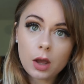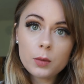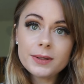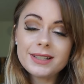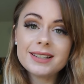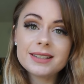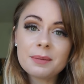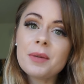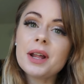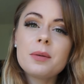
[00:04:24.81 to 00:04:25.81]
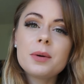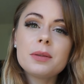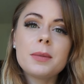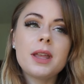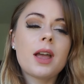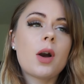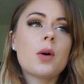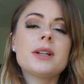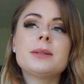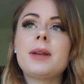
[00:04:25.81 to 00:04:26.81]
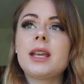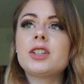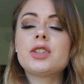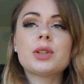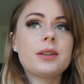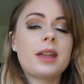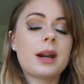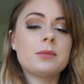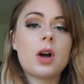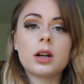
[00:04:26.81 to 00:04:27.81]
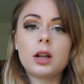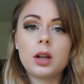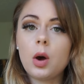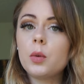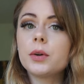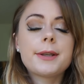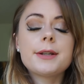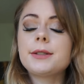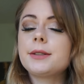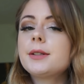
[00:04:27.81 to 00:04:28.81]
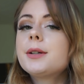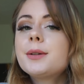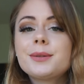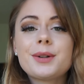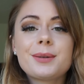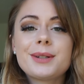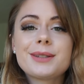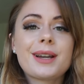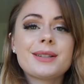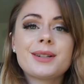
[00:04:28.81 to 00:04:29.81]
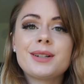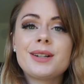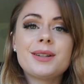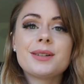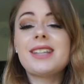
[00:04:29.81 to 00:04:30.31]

I always take somebody with me. I always make sure that I'm not alone, because you don't know what this guy's gonna do.